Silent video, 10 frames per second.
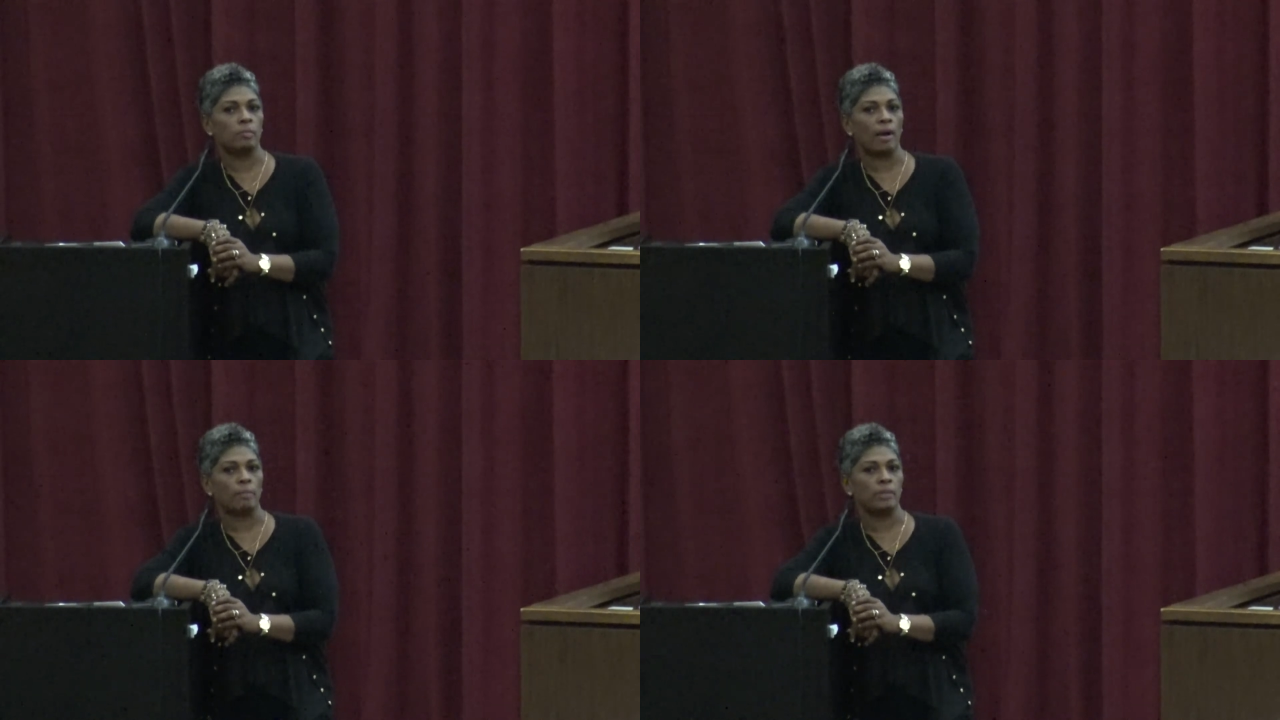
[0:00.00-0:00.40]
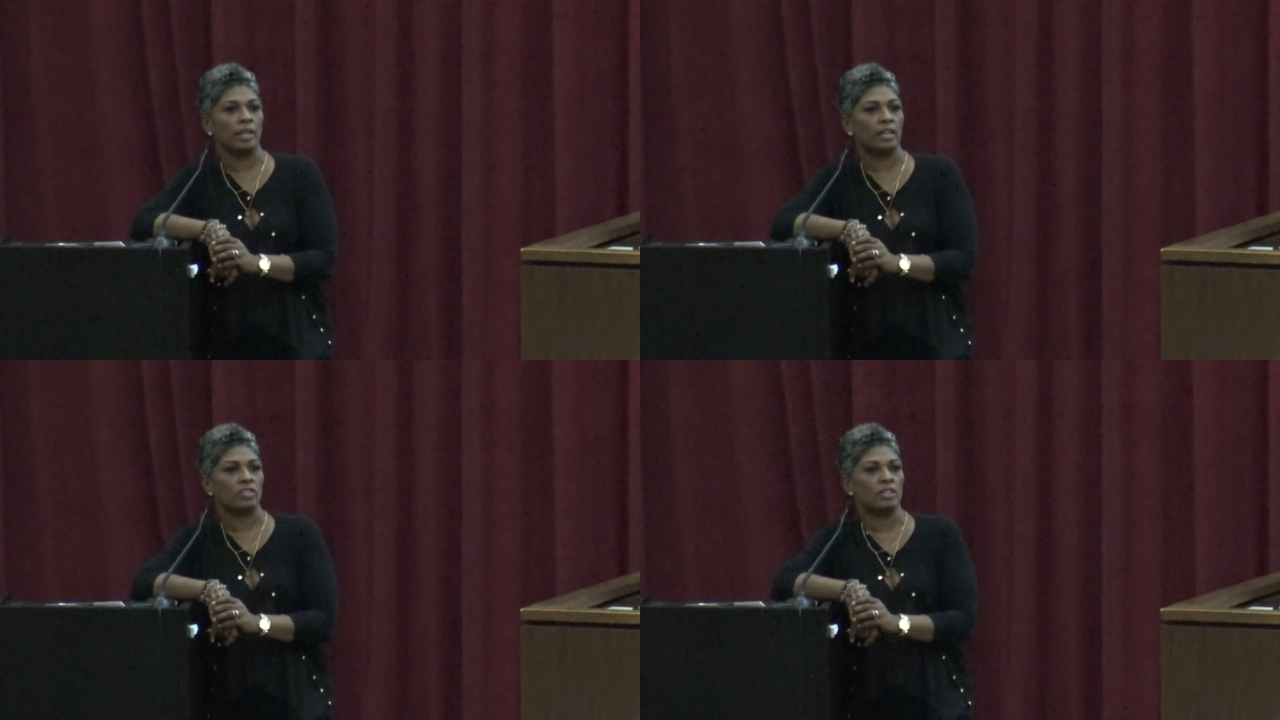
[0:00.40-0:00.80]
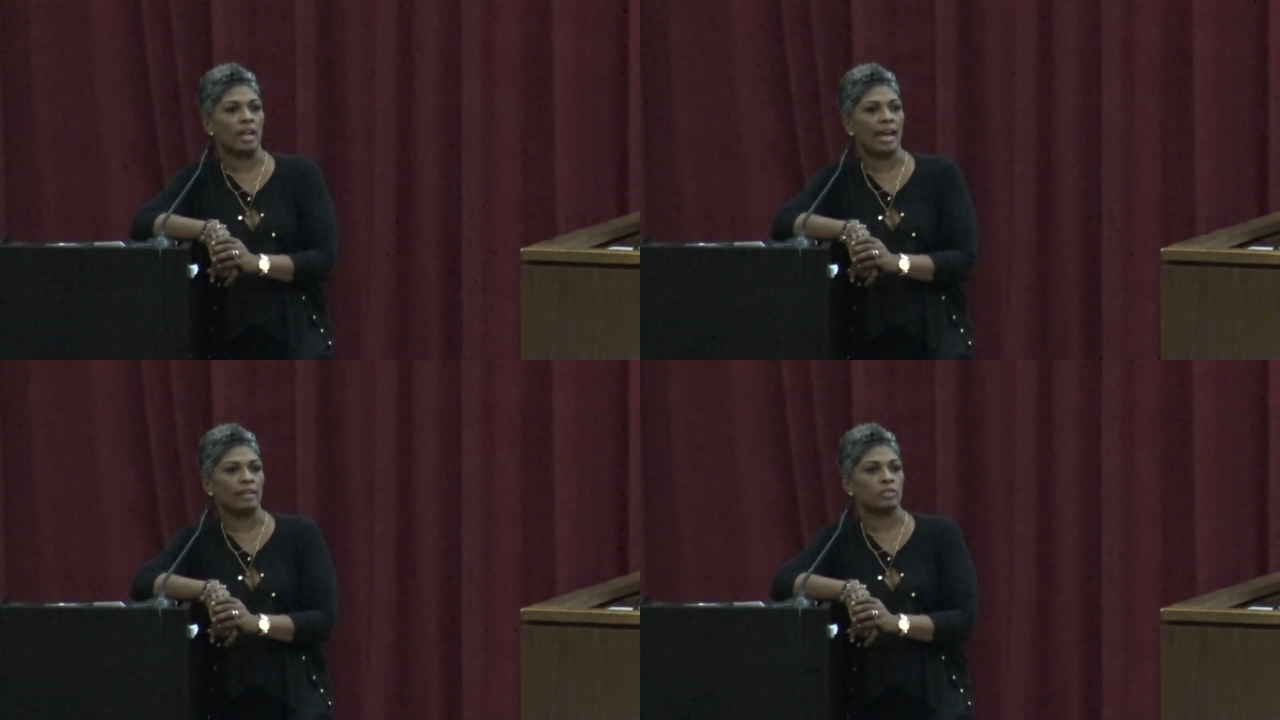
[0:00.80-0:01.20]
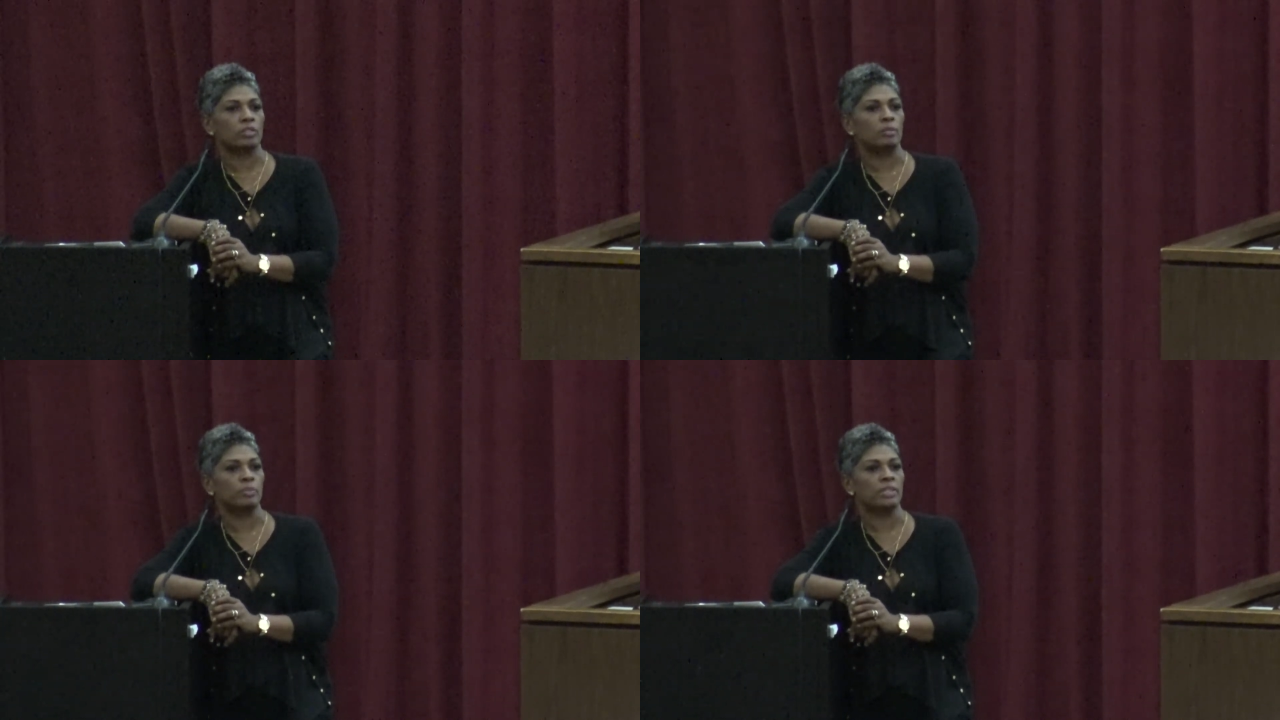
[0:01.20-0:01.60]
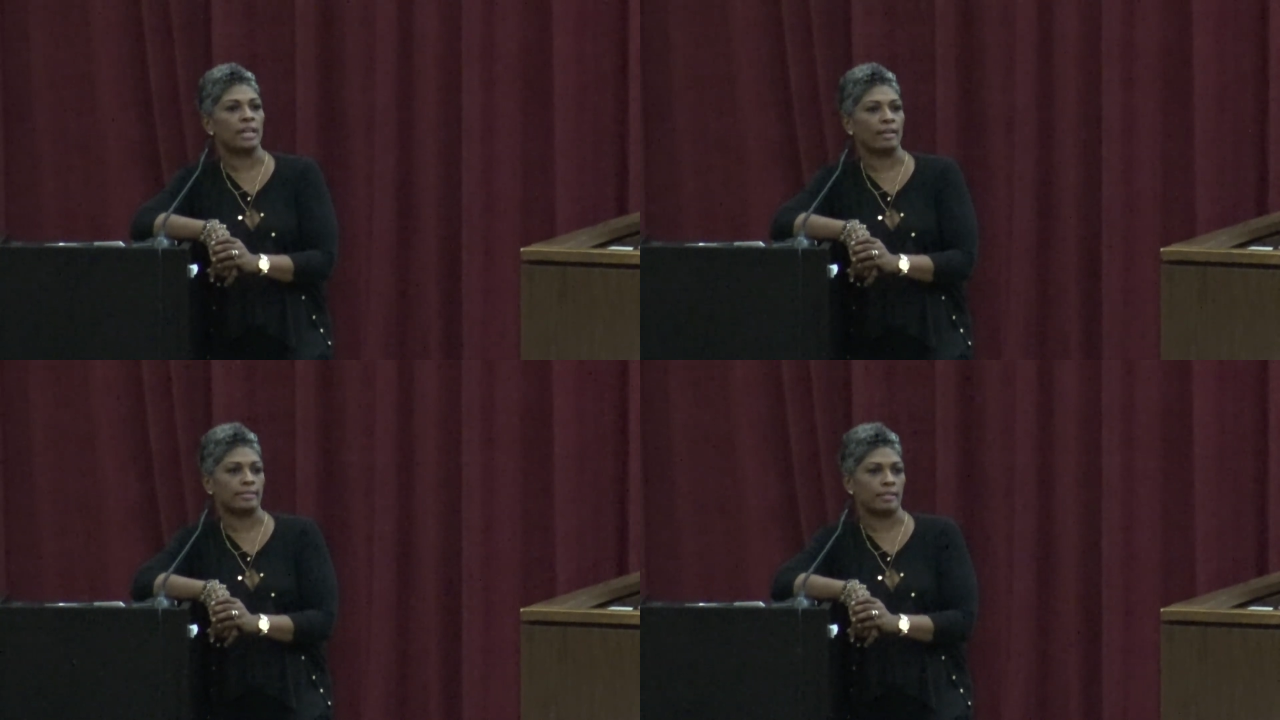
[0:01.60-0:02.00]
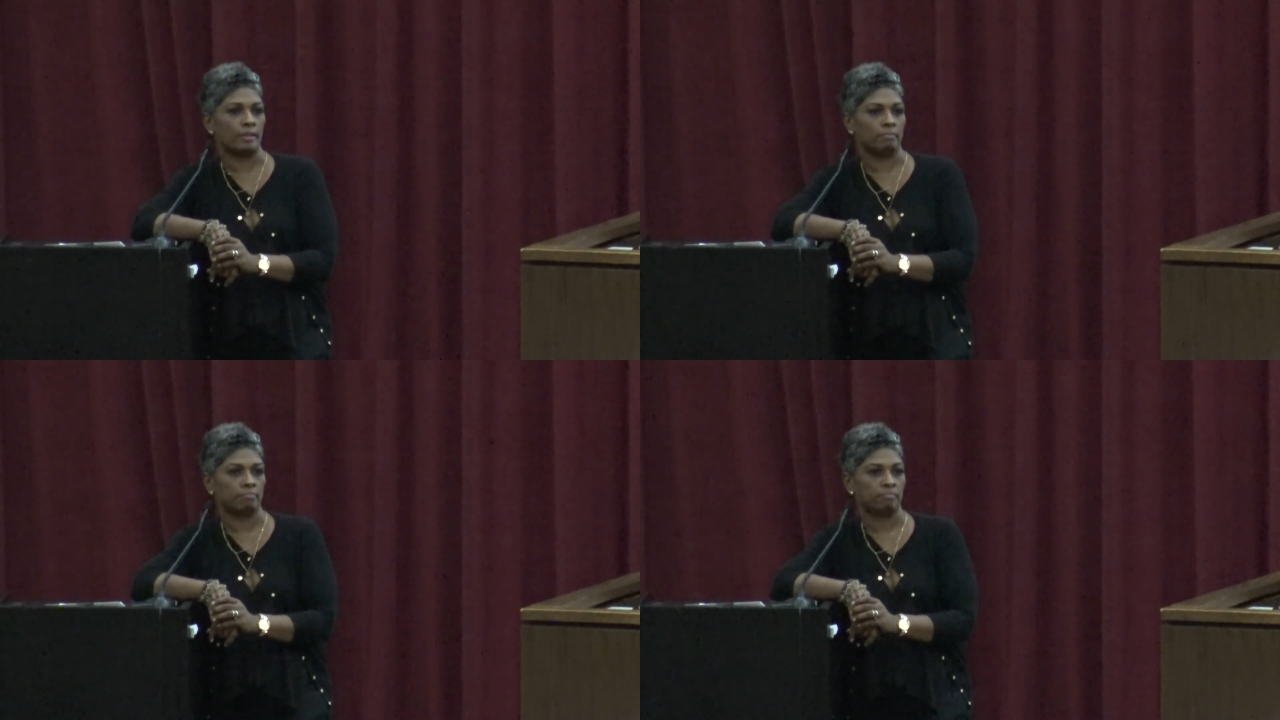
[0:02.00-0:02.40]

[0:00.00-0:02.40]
population actually protects them.